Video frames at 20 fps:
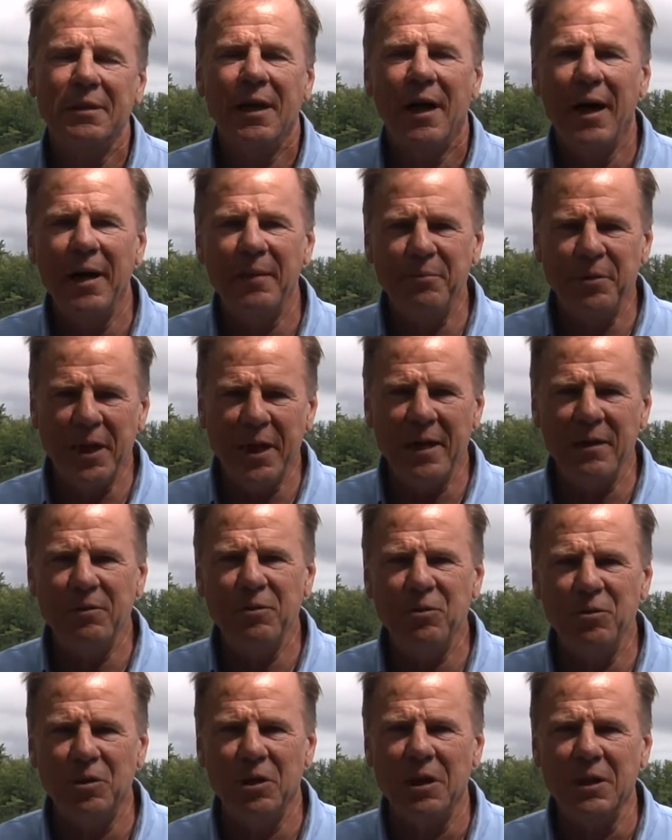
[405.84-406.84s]
I'm Dan
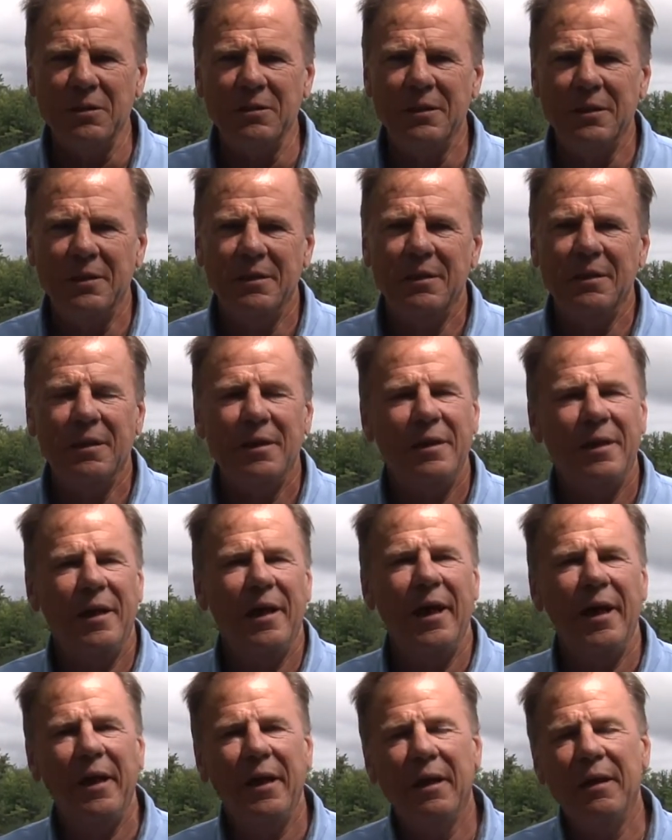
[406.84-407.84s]
Houle,
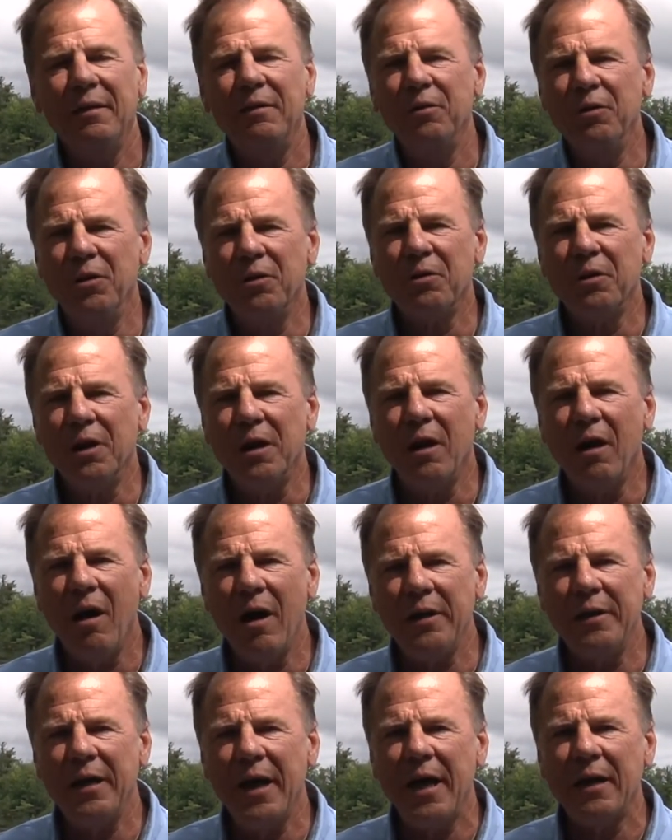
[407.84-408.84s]
and you can
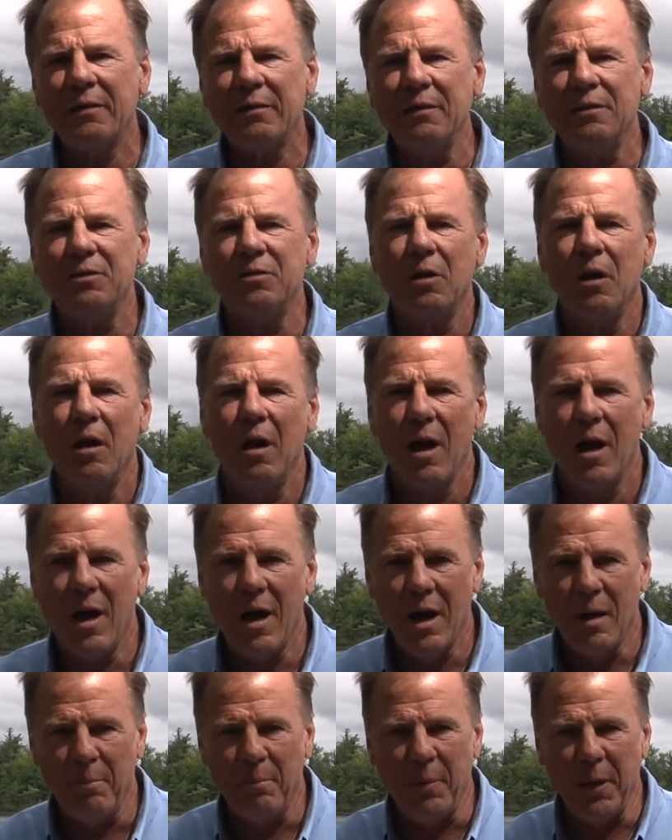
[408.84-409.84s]
contact us
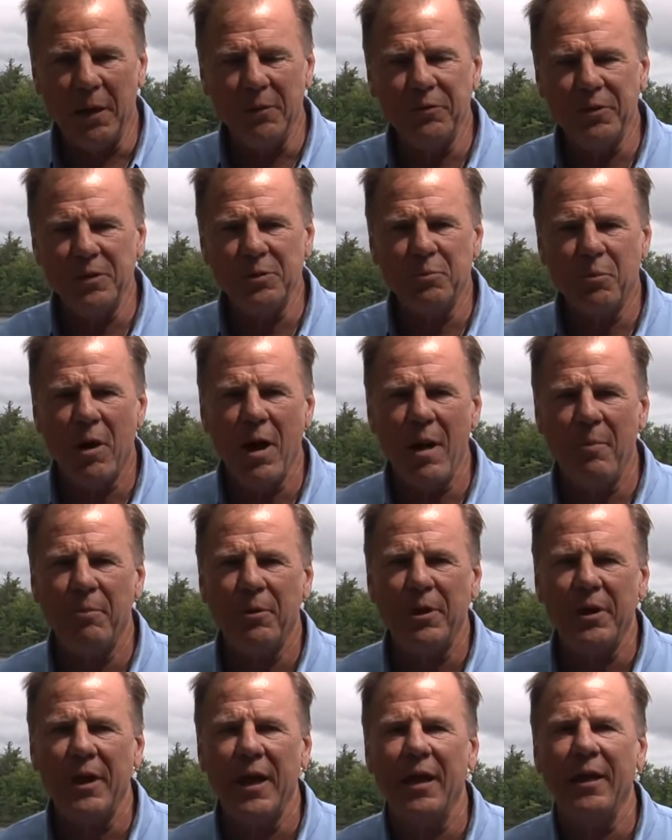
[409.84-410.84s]
about this
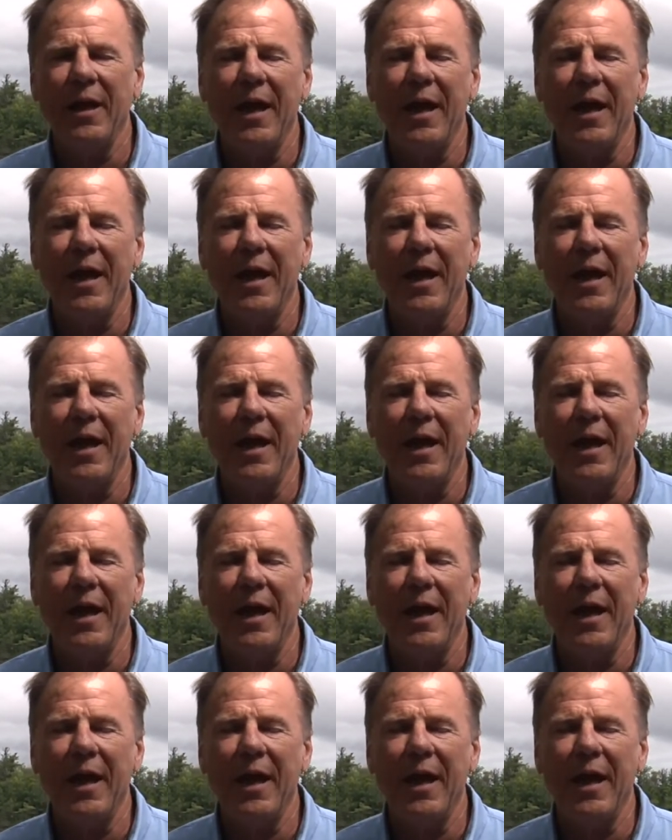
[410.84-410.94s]
property at